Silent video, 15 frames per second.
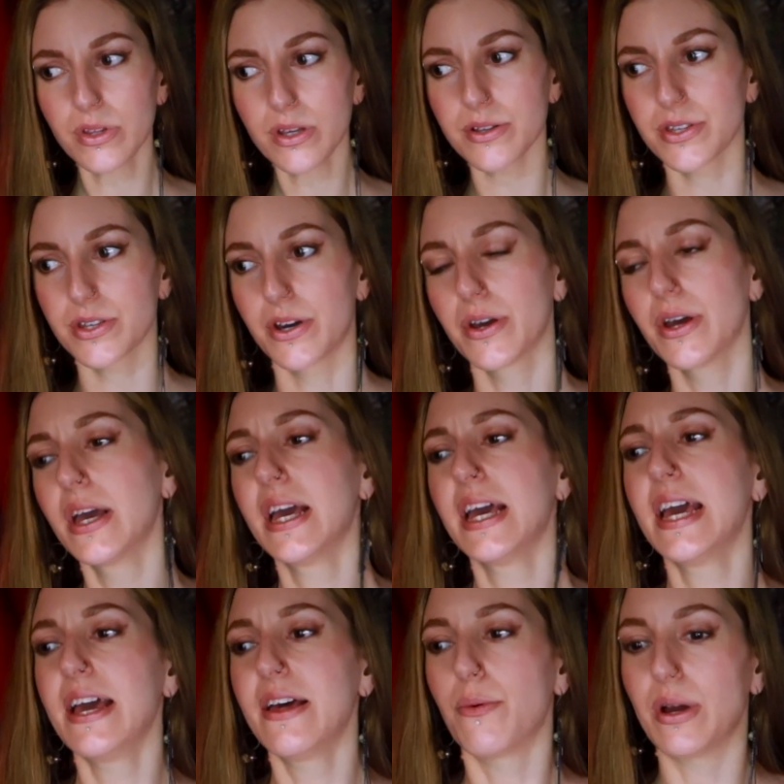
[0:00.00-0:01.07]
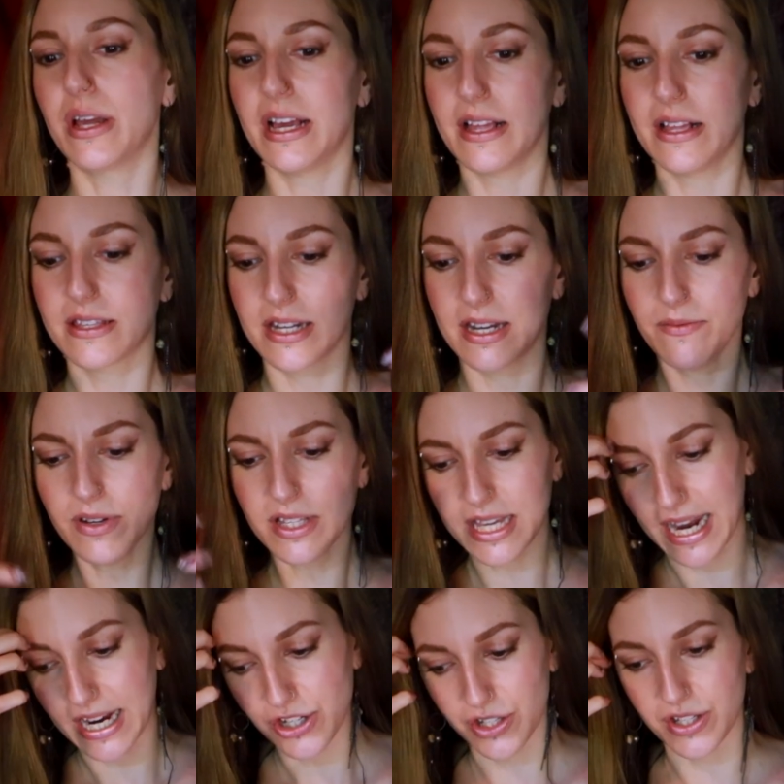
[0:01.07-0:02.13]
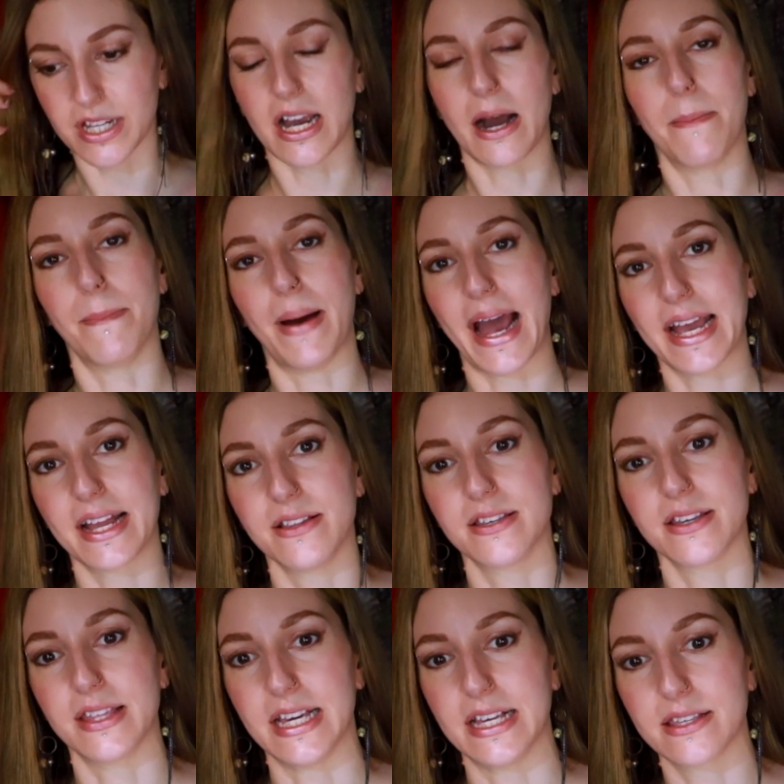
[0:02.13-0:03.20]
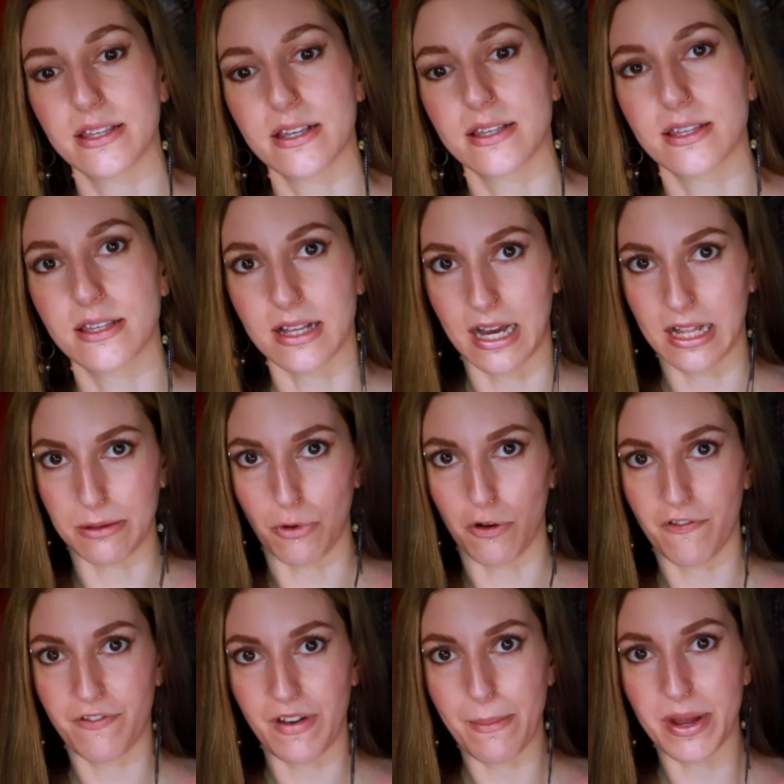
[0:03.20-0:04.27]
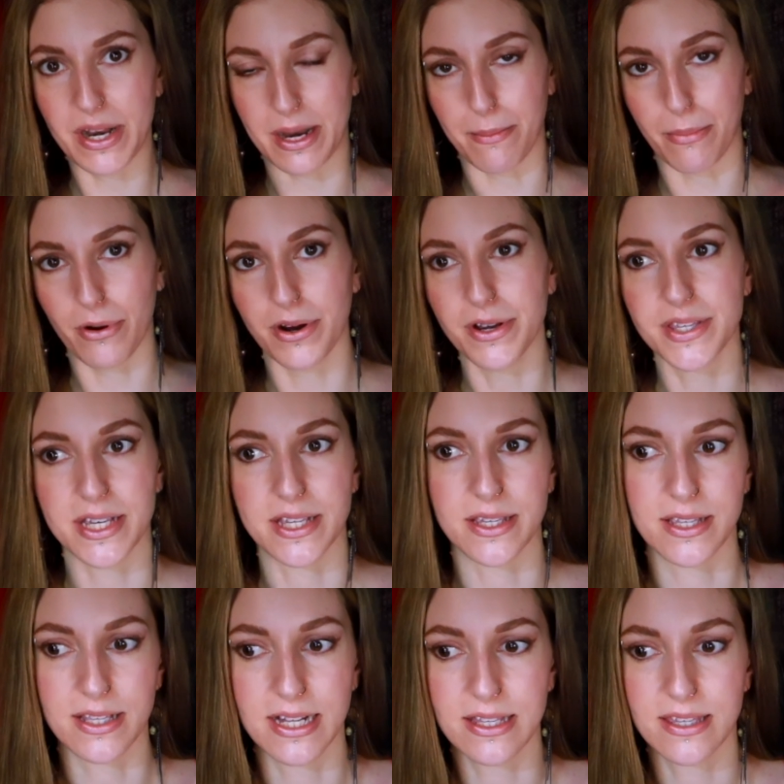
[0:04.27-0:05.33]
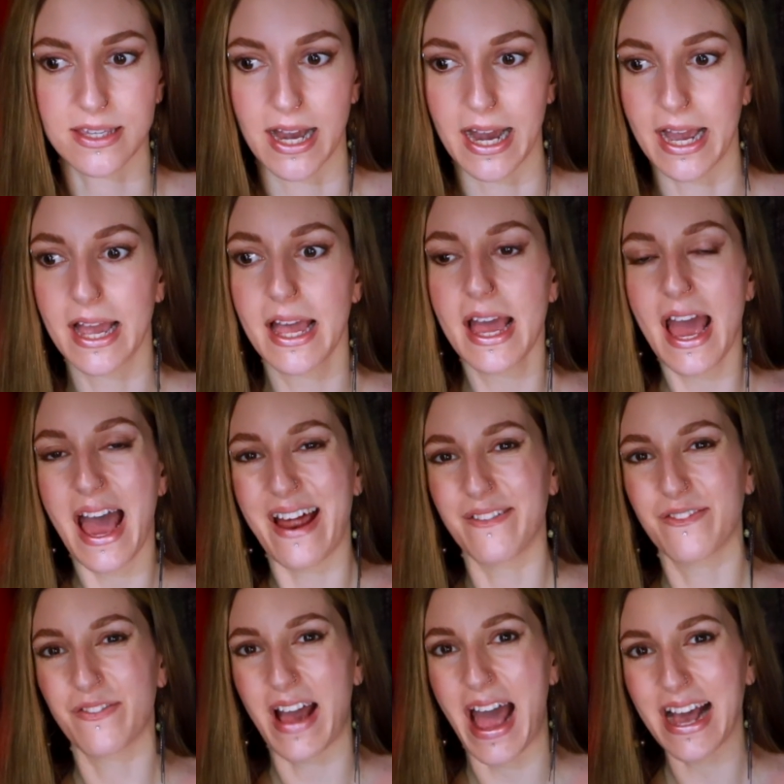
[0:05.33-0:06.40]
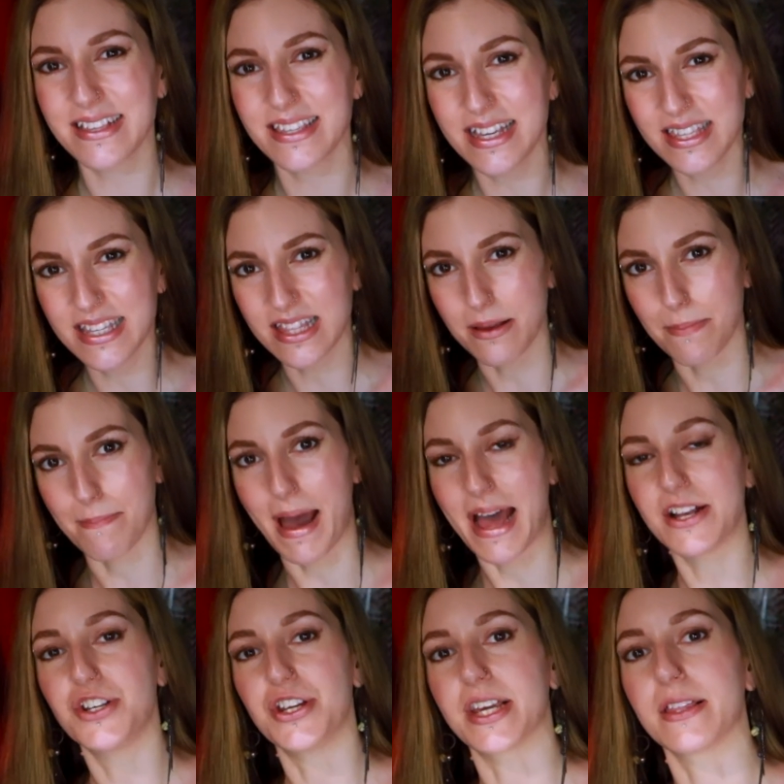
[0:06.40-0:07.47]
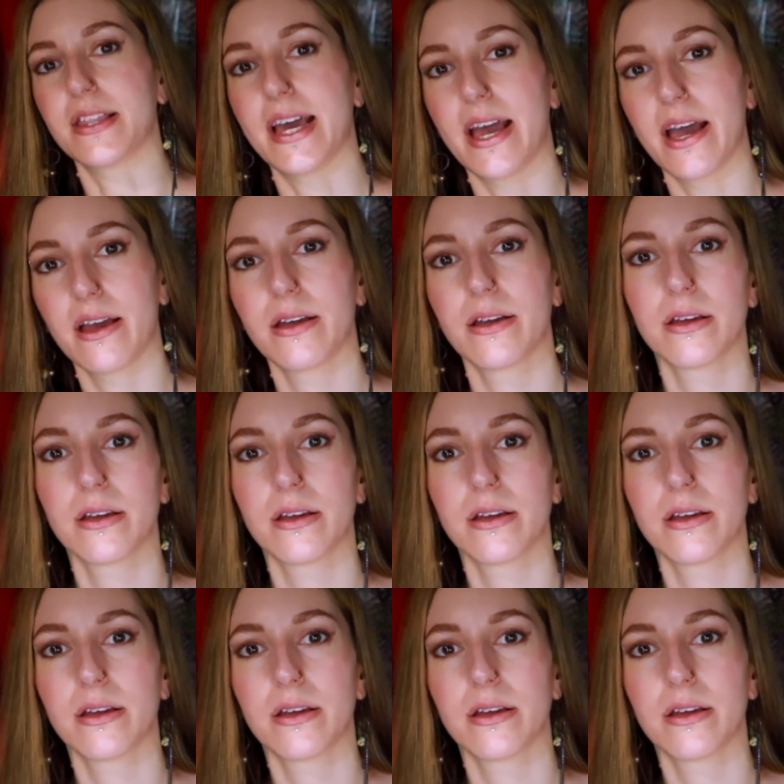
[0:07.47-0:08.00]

So it's an invitation to come back into these slightly more feminine processes, let's say, and accessing the magic there.